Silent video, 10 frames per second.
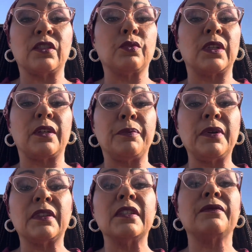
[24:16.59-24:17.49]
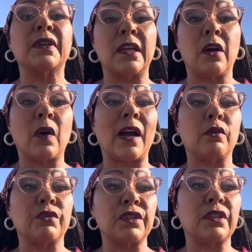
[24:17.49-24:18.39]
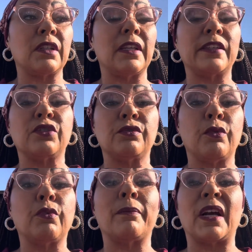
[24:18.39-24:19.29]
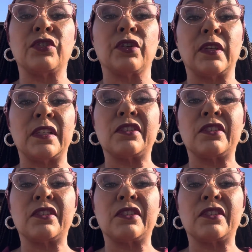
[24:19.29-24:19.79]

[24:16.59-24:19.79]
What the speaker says: just wanted to put this video out just to let you know where my journey